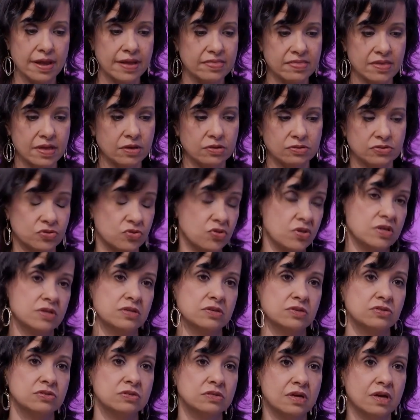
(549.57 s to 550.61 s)
and so they
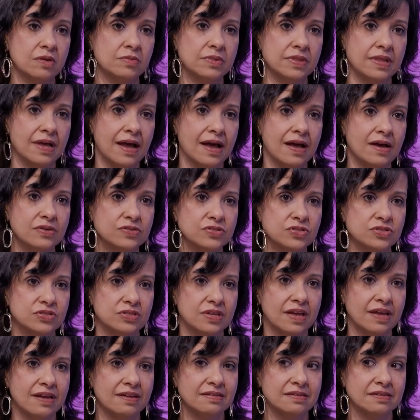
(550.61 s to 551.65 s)
couldn't come to the house.
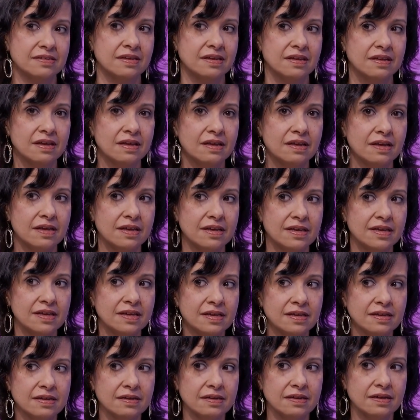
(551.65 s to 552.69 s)
And
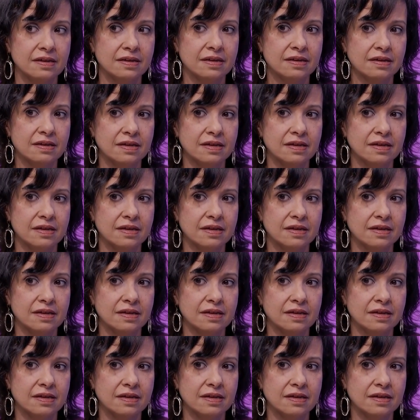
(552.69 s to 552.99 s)
he